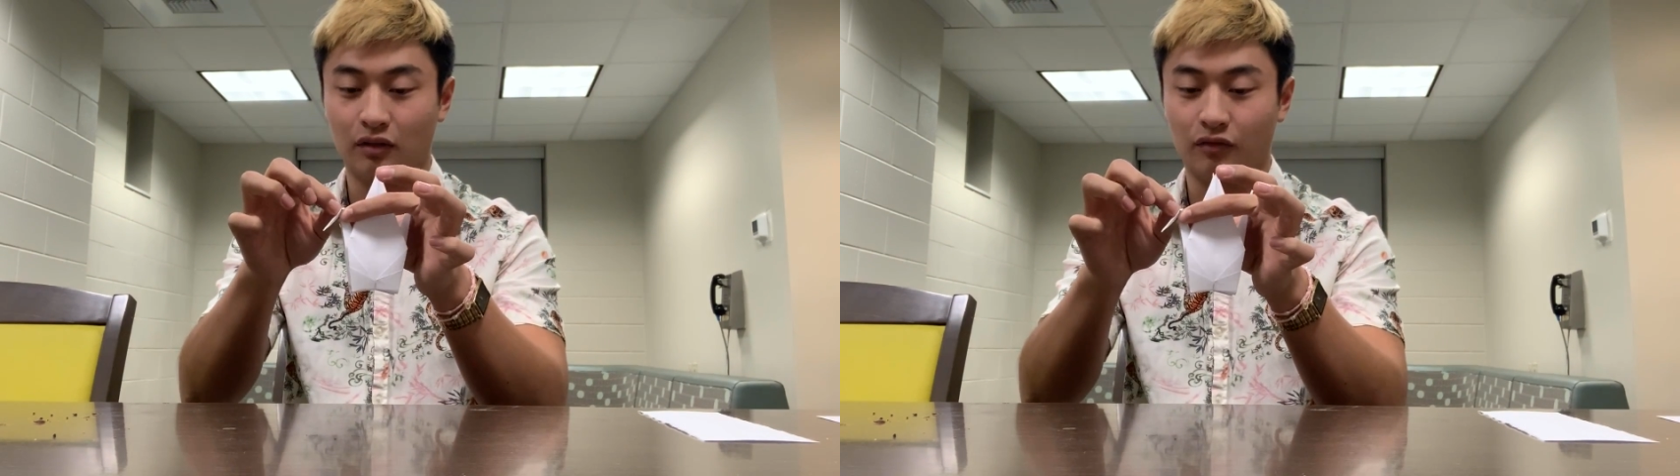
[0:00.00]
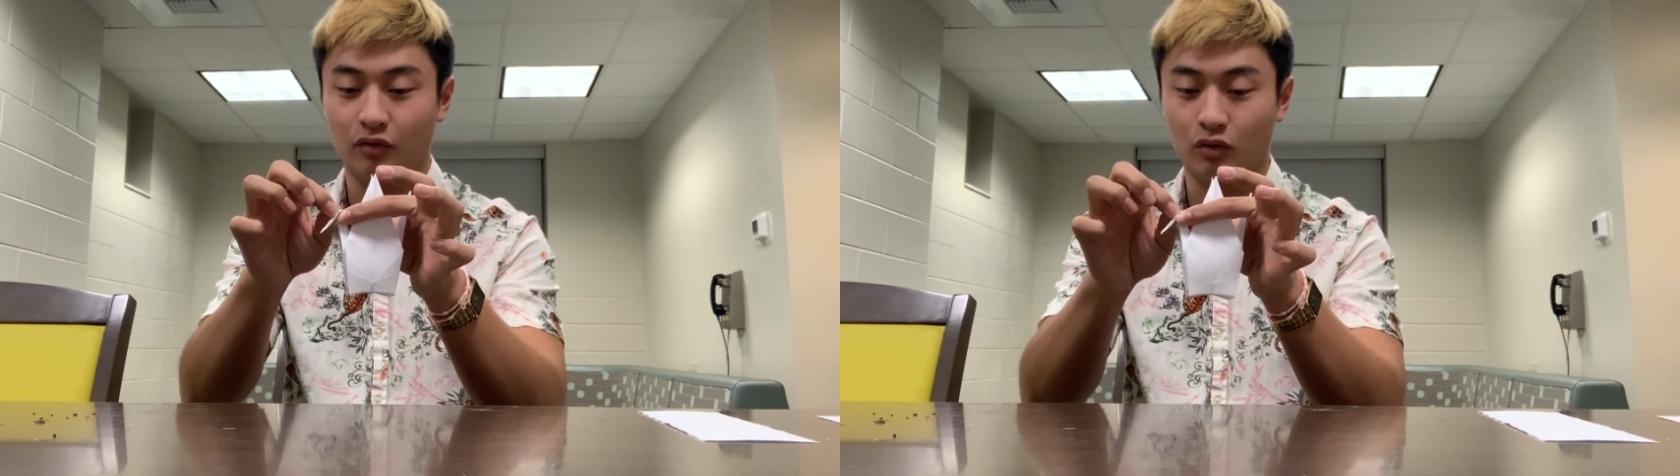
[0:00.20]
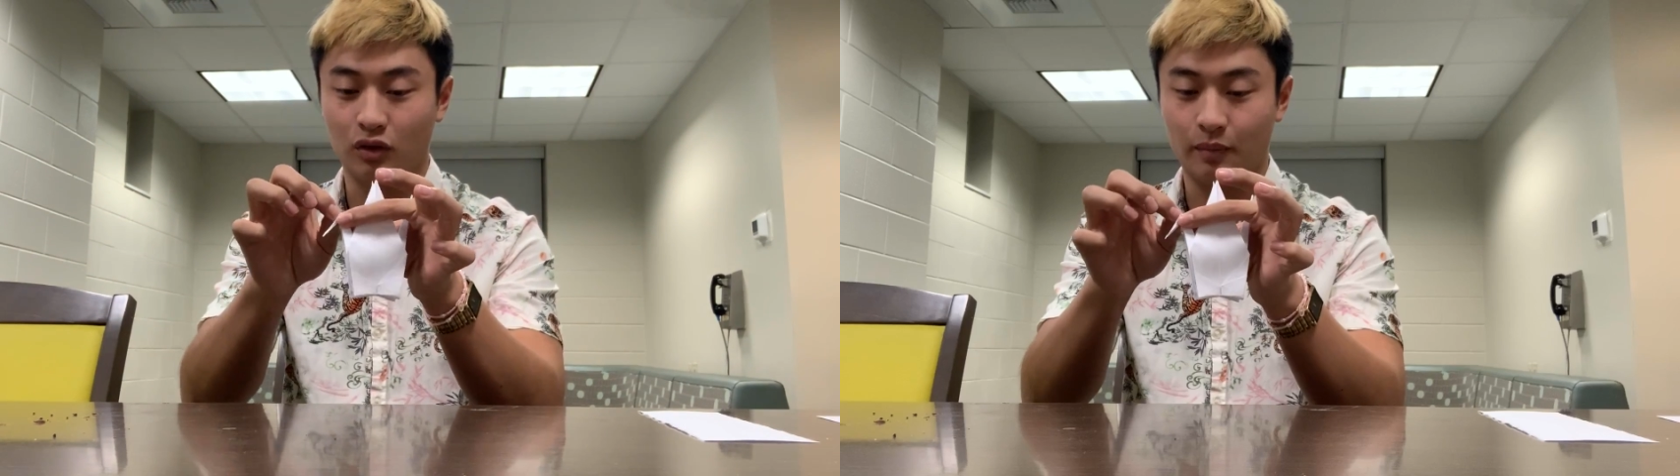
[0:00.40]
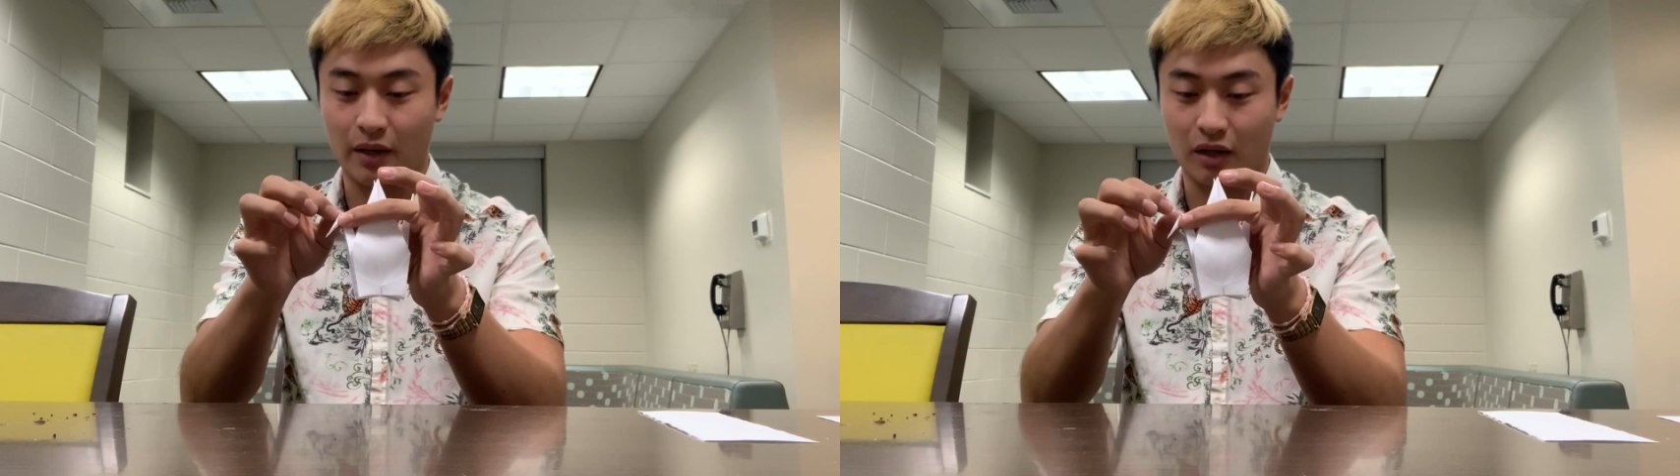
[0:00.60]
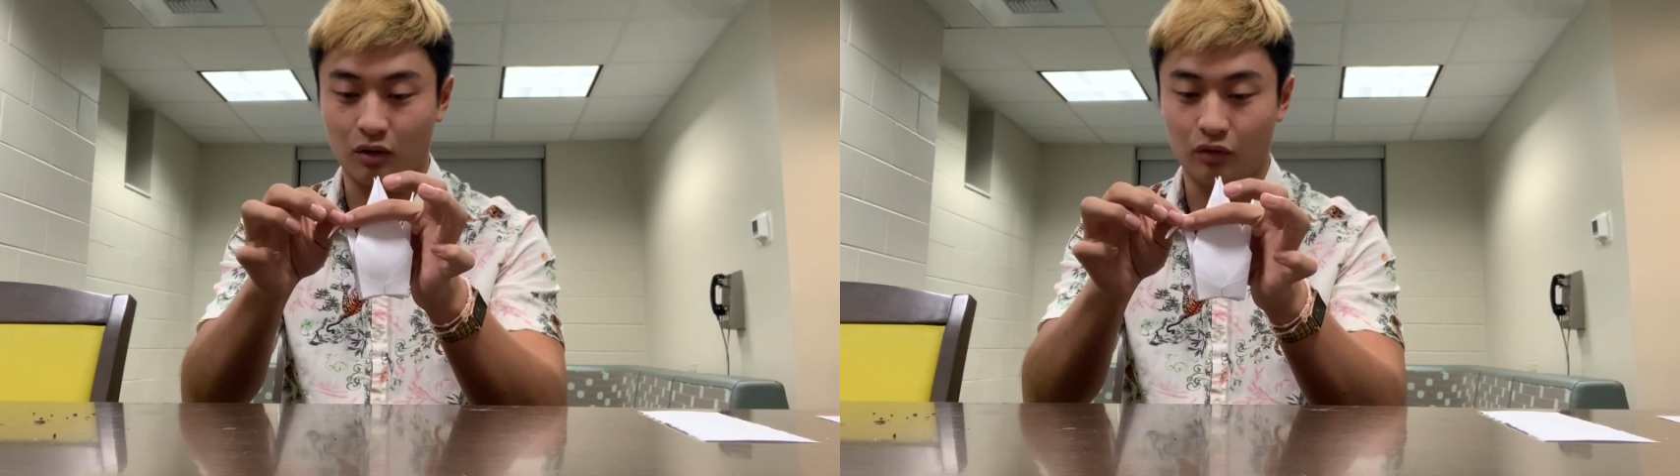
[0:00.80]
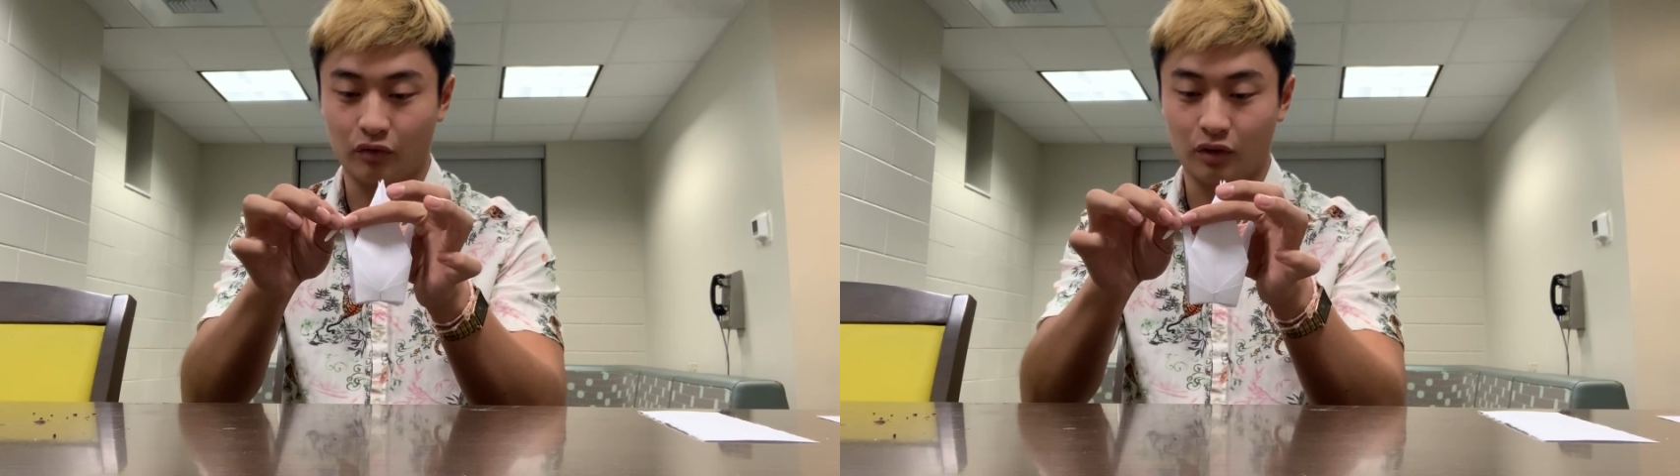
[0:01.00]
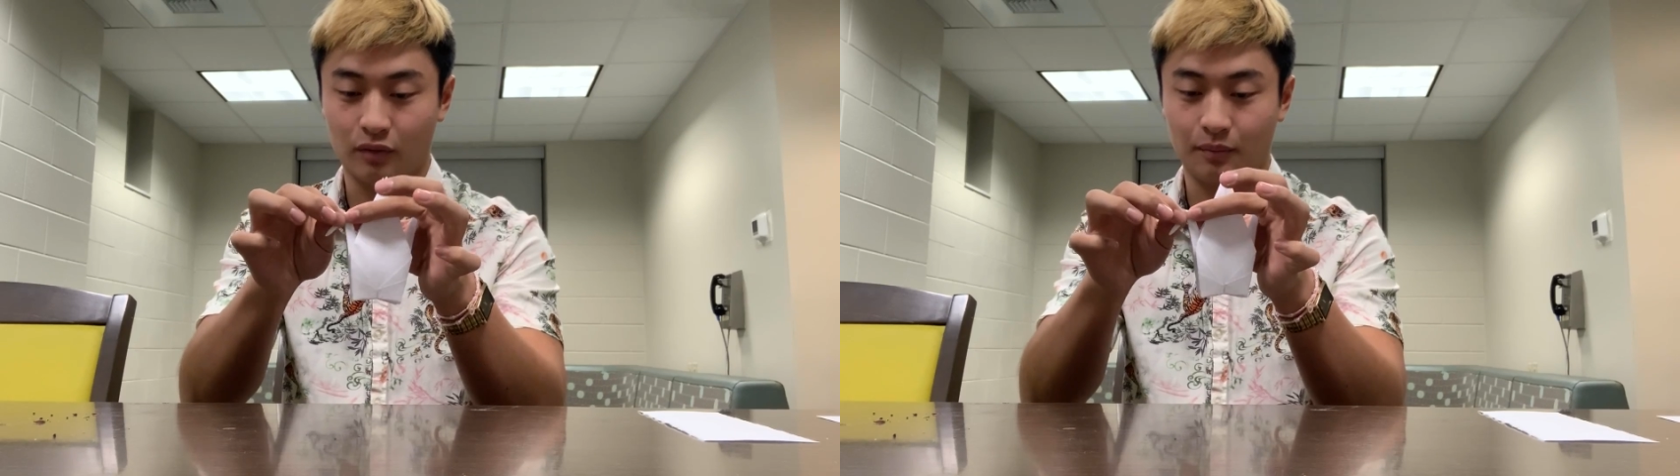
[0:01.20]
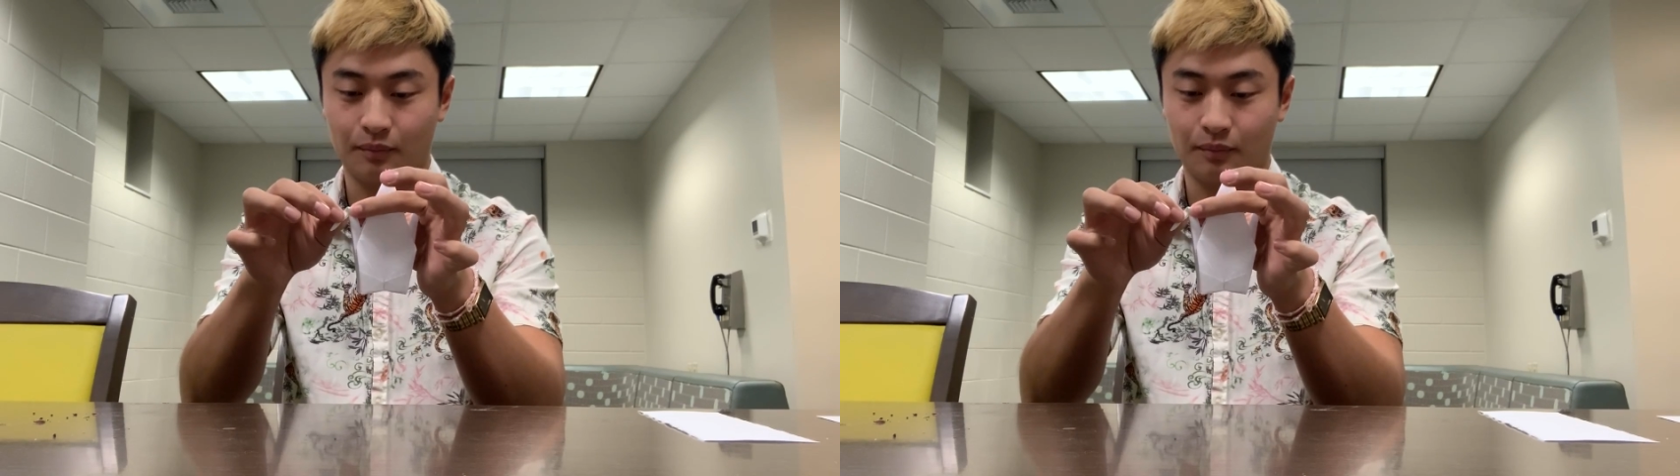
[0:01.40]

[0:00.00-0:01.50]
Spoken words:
you fold it back over.